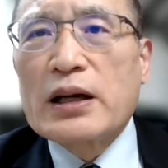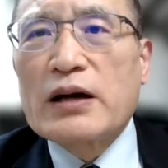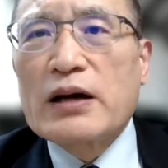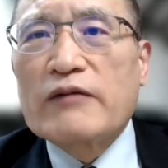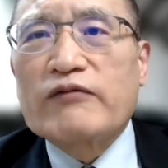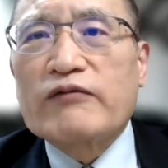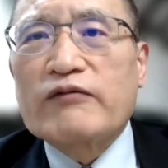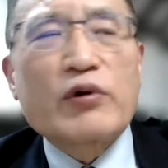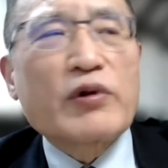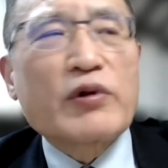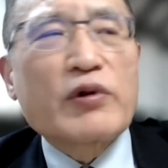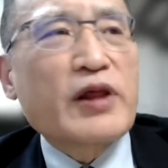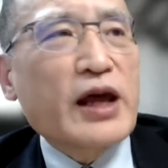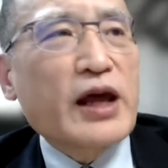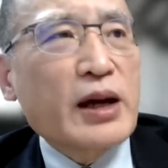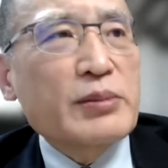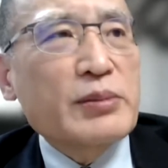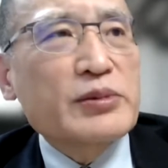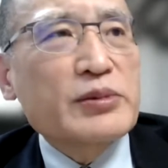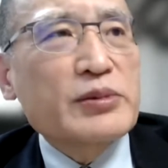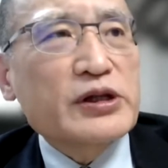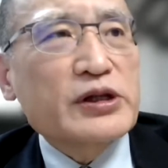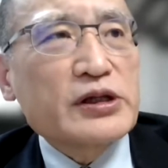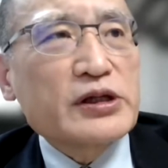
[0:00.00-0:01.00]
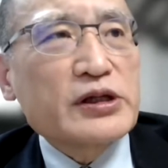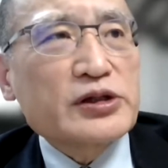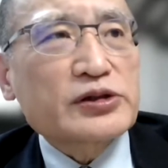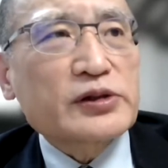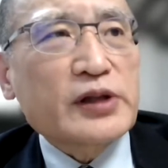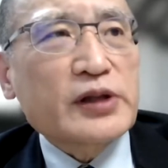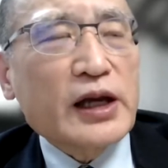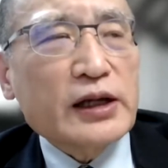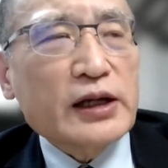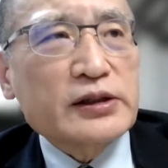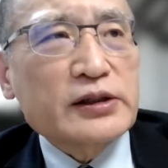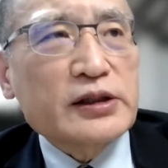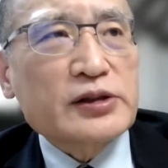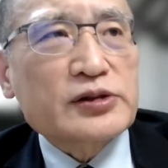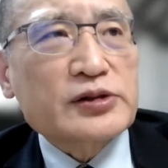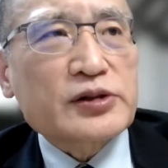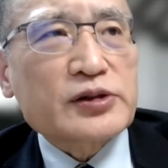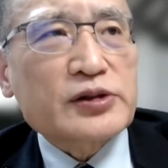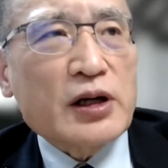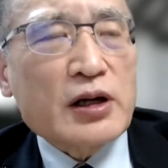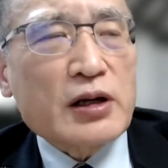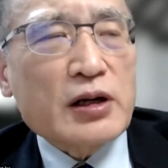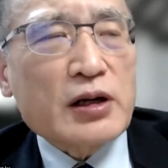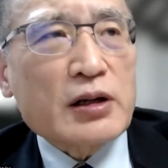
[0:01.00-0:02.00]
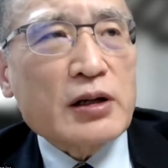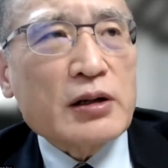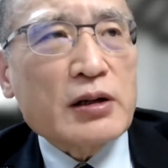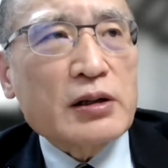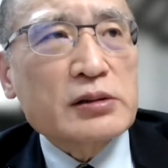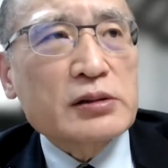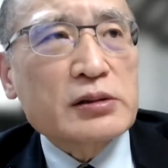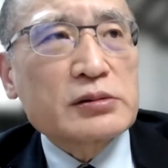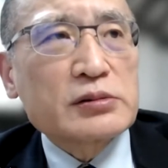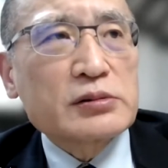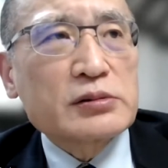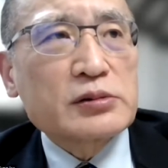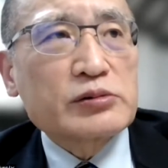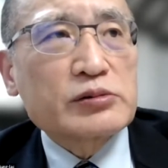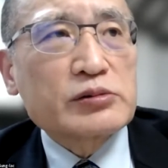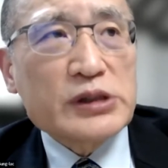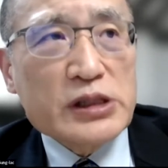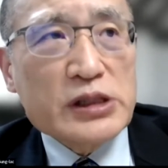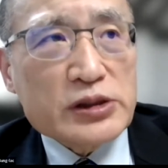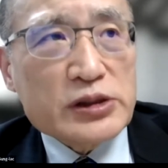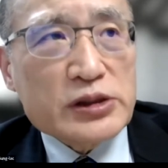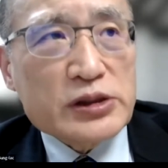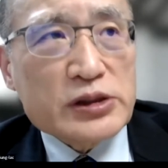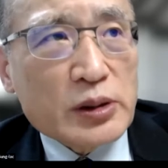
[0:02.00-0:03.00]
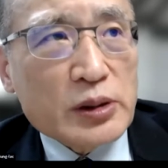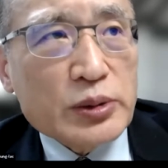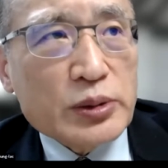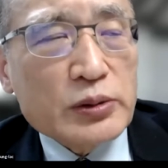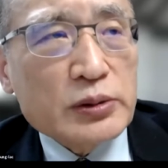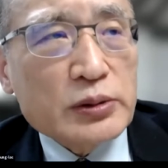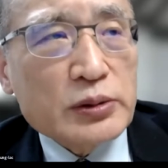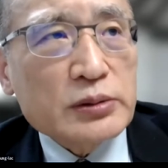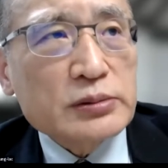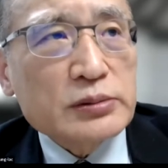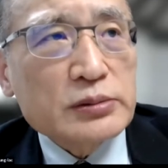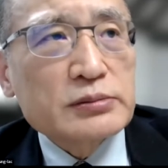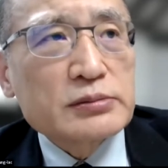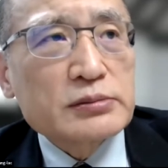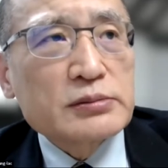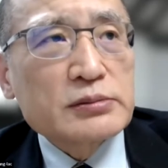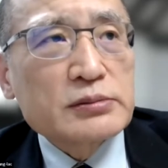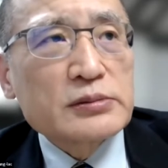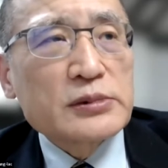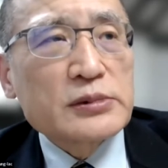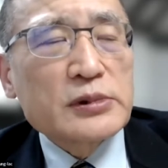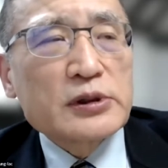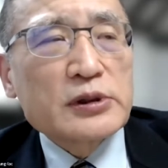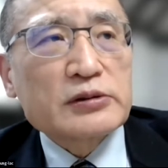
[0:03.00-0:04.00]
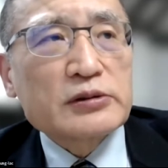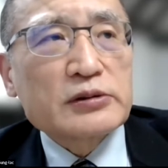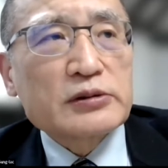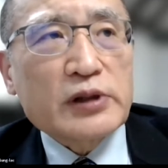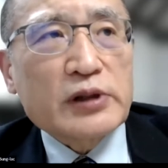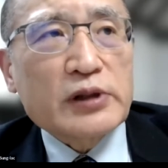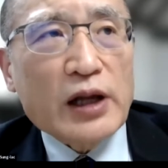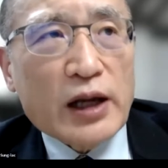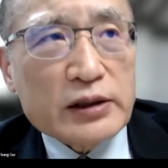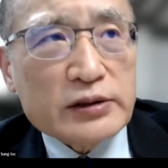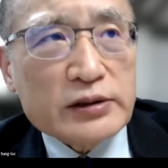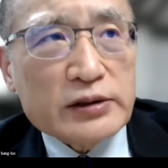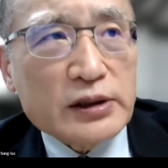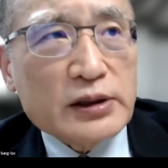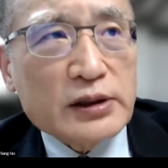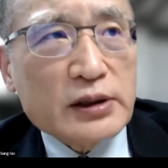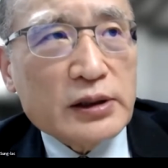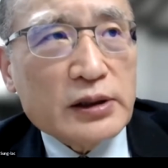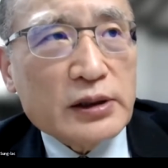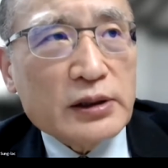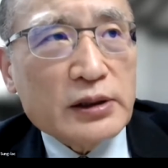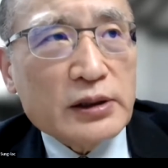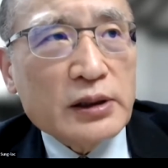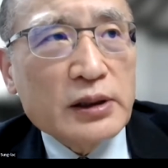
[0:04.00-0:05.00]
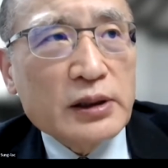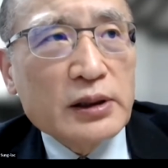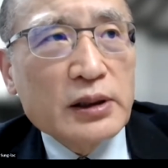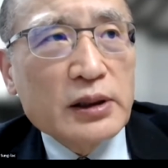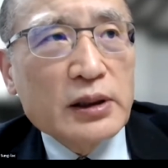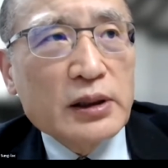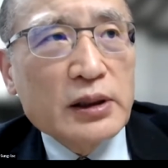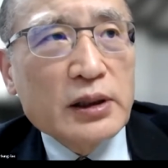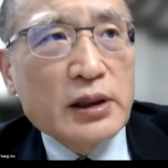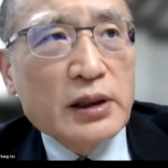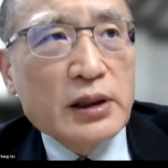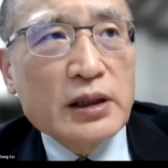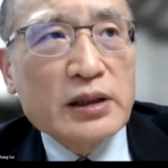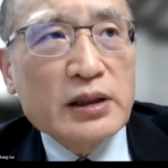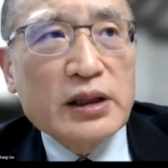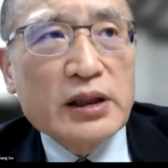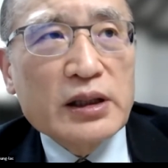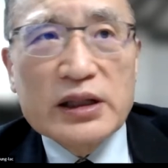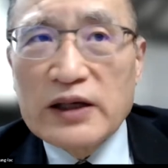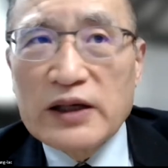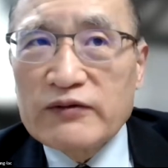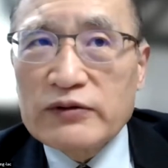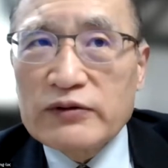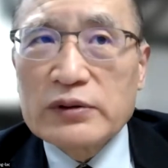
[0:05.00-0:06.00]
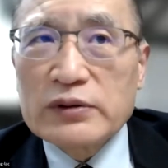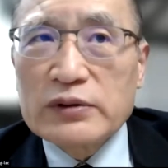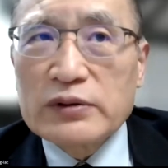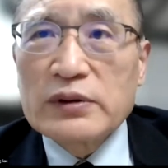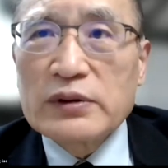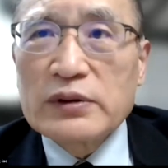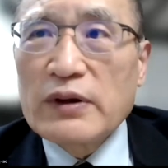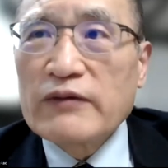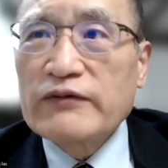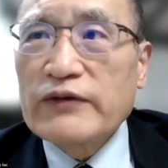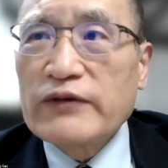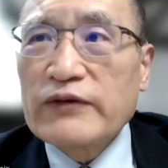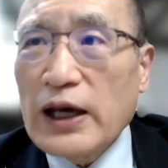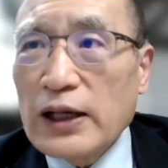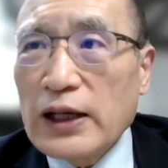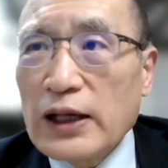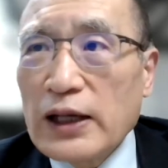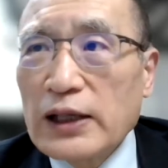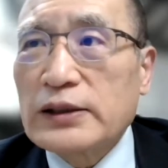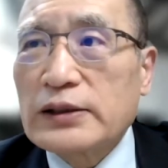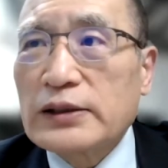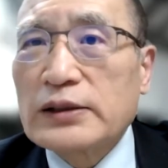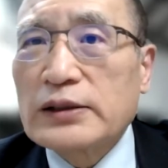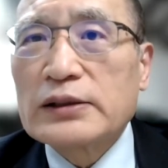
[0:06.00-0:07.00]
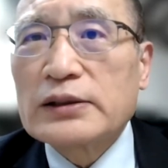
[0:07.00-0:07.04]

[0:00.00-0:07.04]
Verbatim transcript: For them, these tactics are reasonable, tactical, and even valid